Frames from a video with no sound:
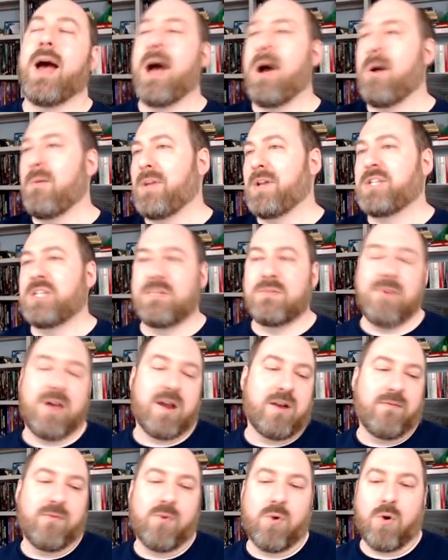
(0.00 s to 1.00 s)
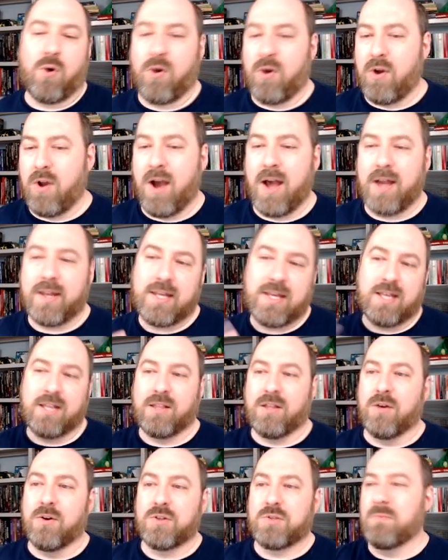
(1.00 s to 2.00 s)
how much is metaphor or not
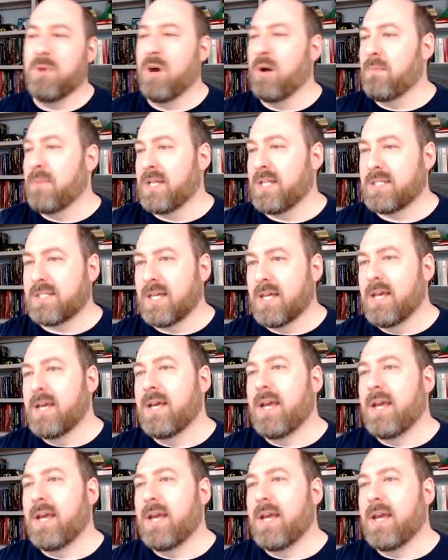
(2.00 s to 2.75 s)
in those moments,